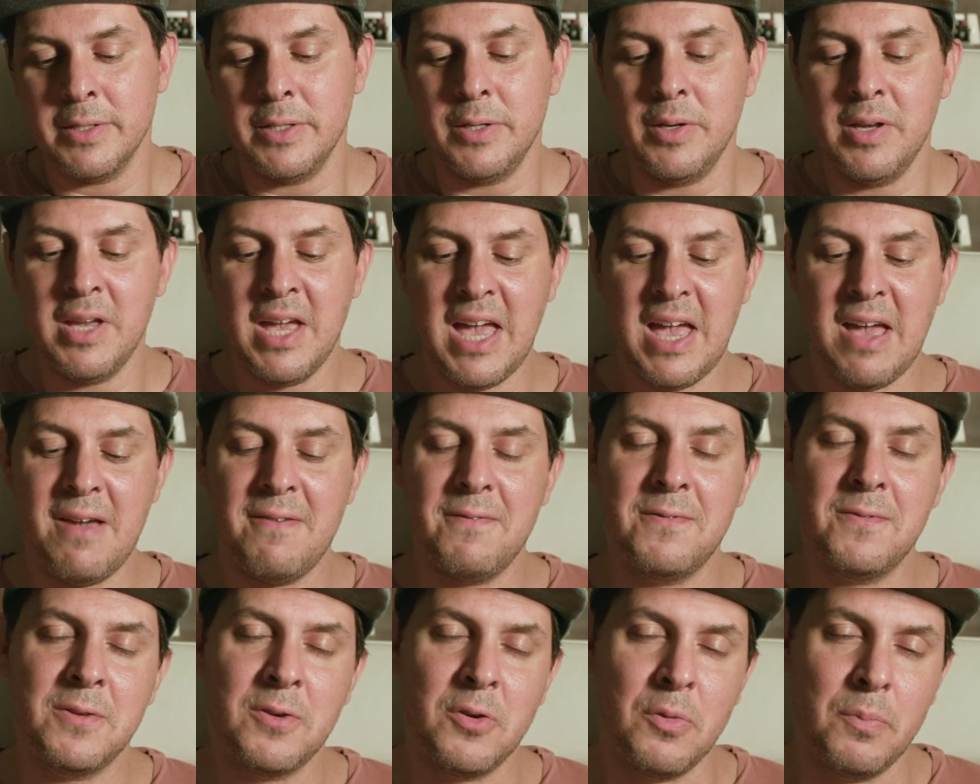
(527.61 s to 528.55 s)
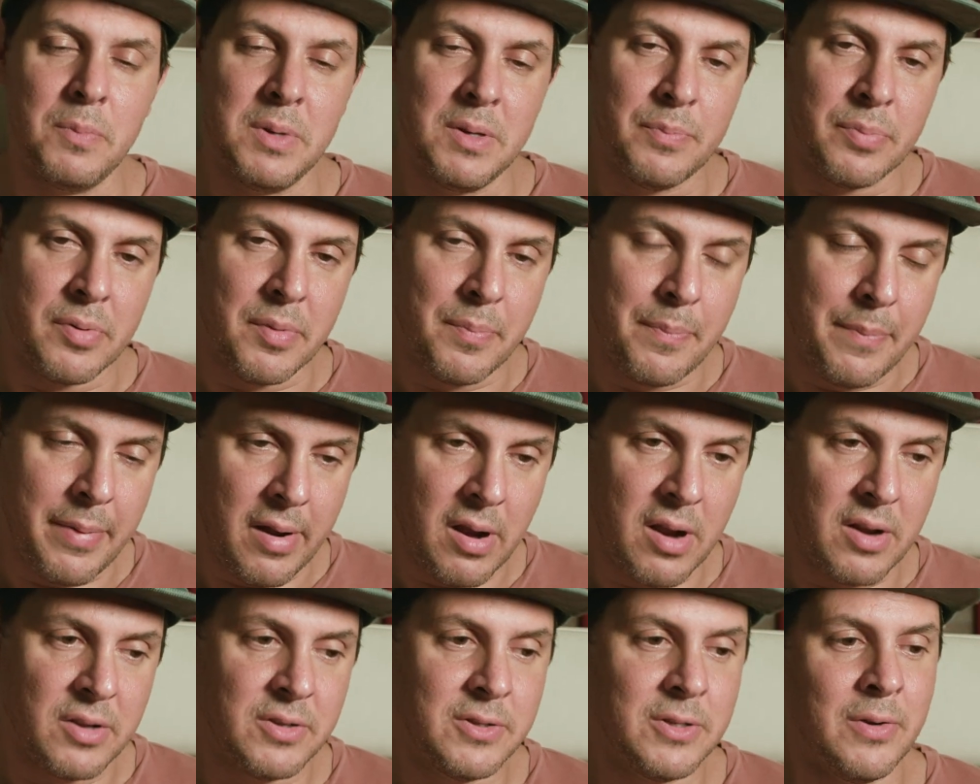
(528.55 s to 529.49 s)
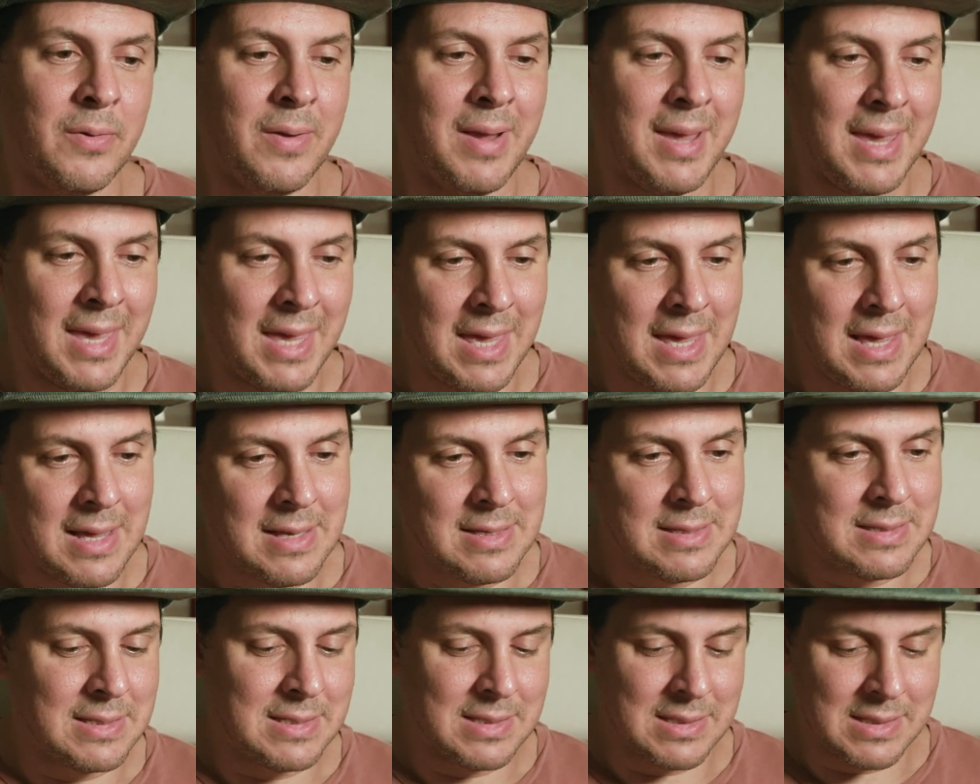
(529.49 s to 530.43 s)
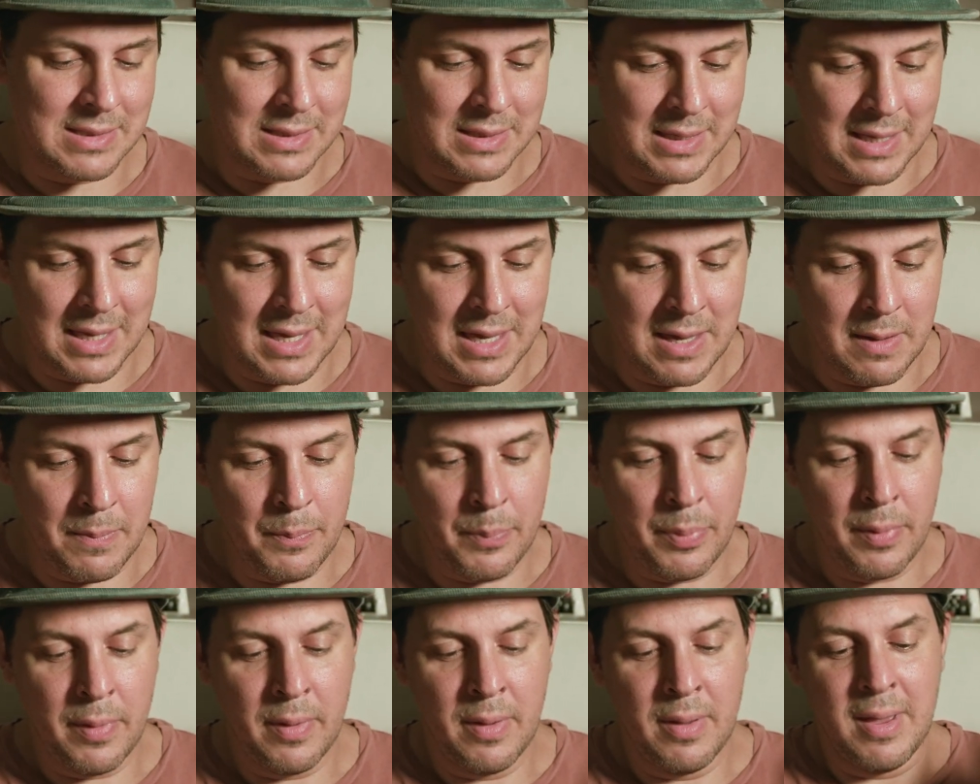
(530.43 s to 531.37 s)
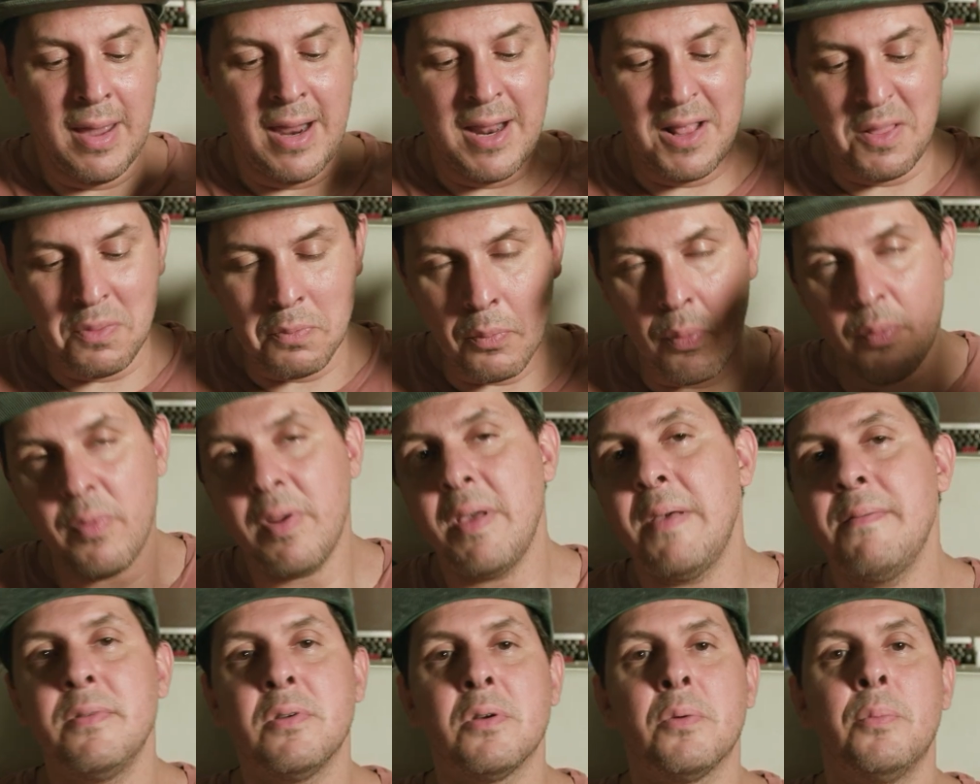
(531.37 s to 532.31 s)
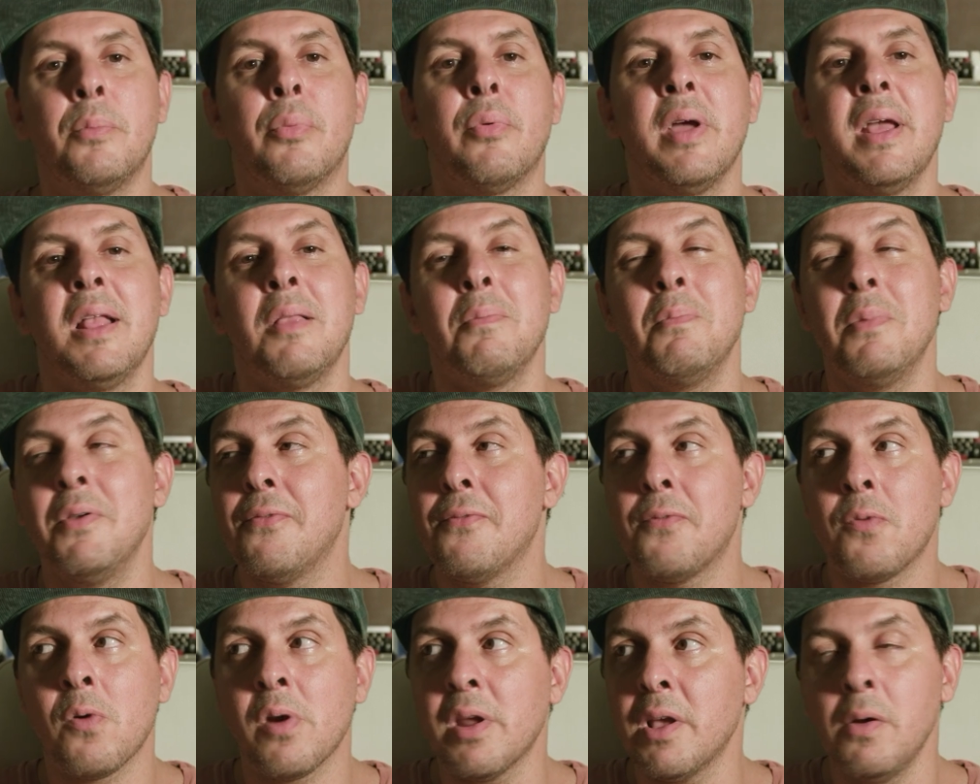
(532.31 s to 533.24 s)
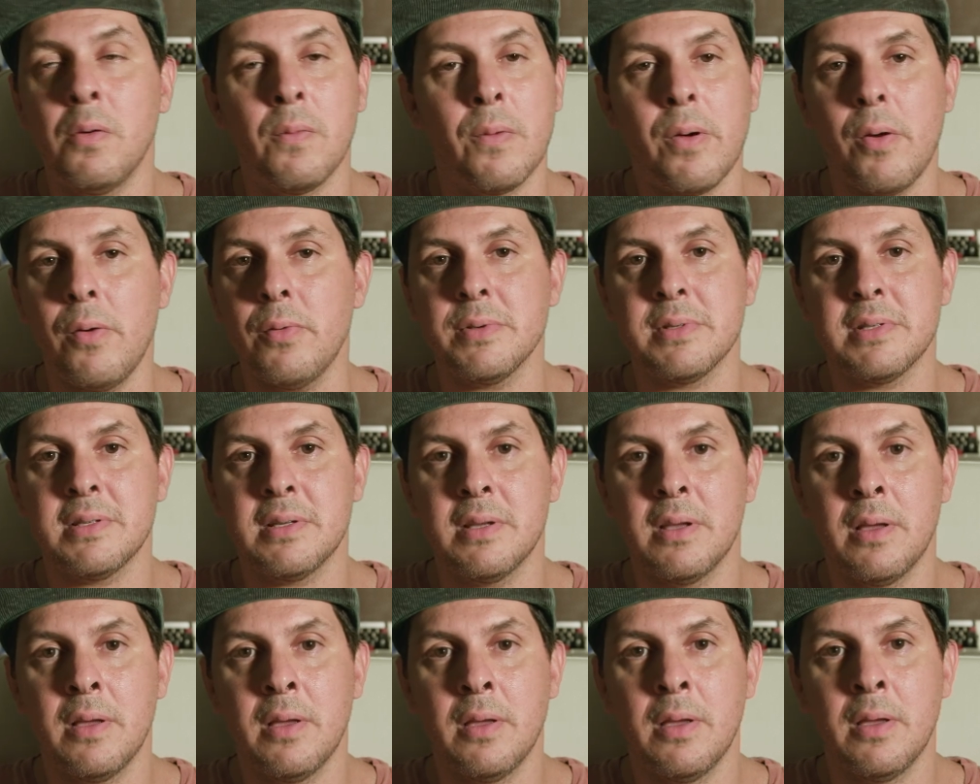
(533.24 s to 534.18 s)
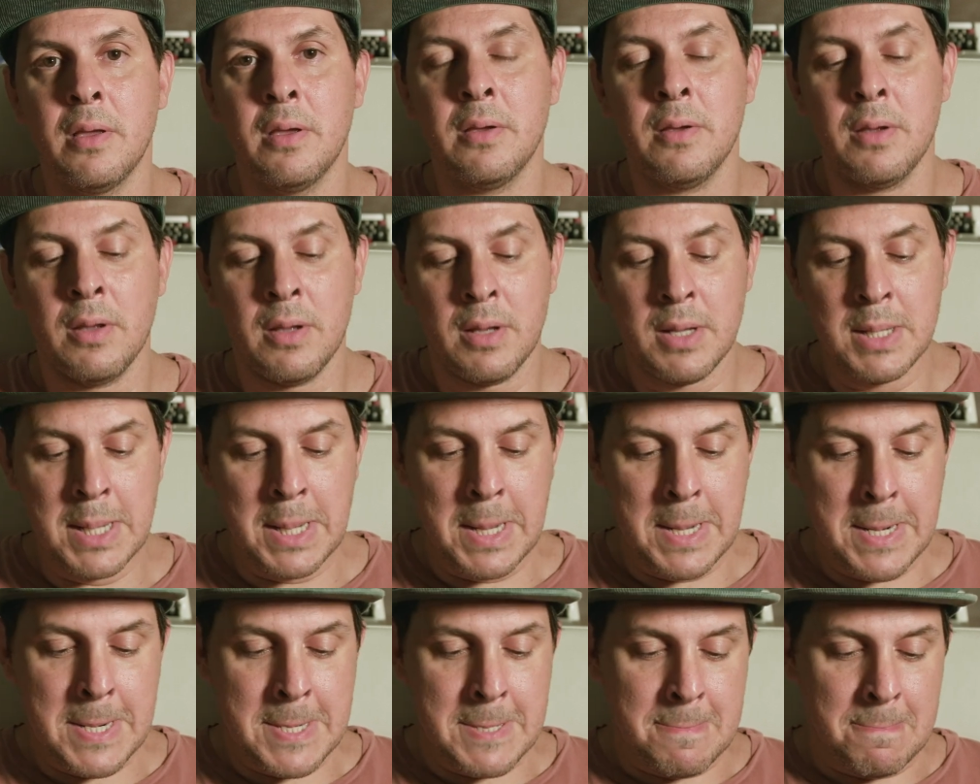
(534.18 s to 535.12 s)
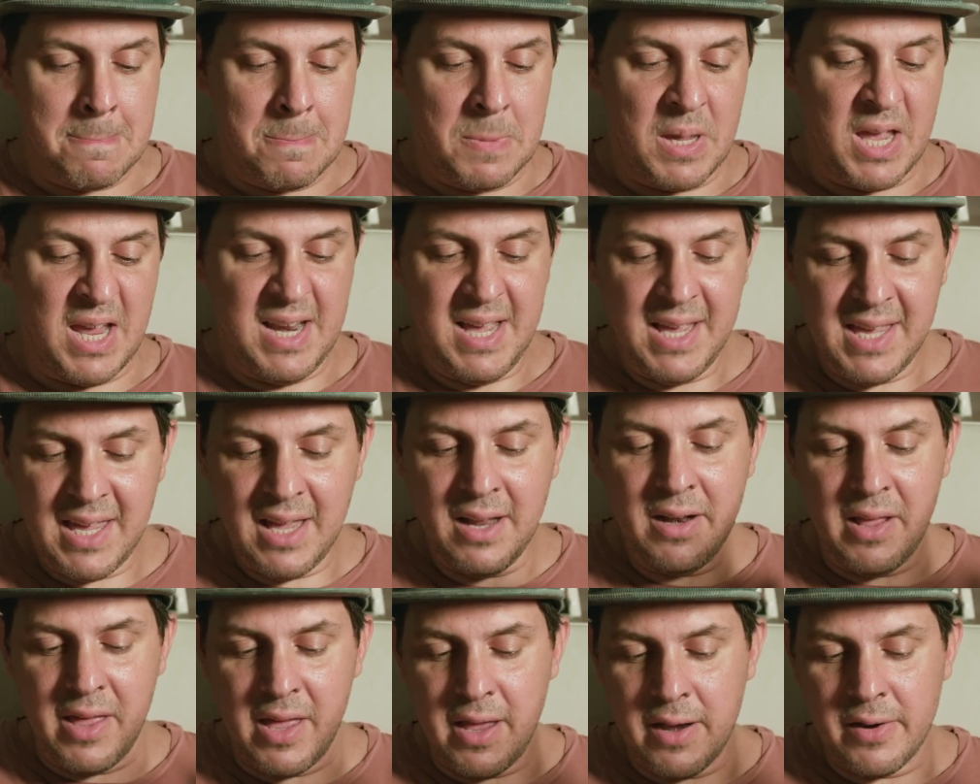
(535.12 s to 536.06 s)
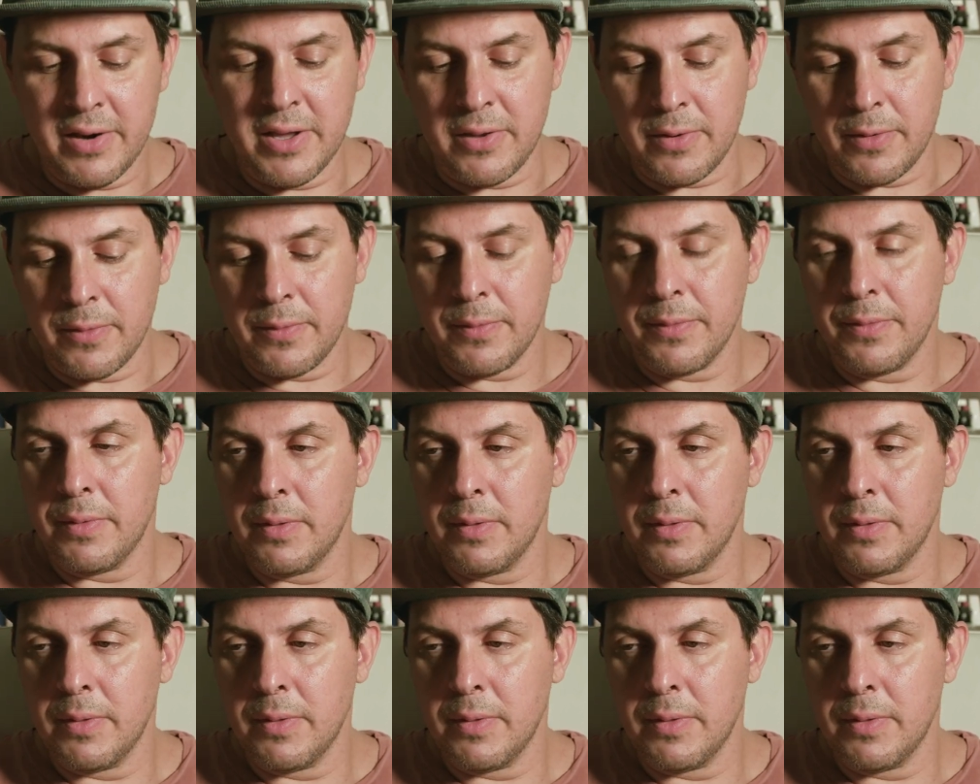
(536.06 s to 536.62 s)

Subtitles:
You have to be prepared to eat, sleep, and breathe your brand before it grows. And I can hear you.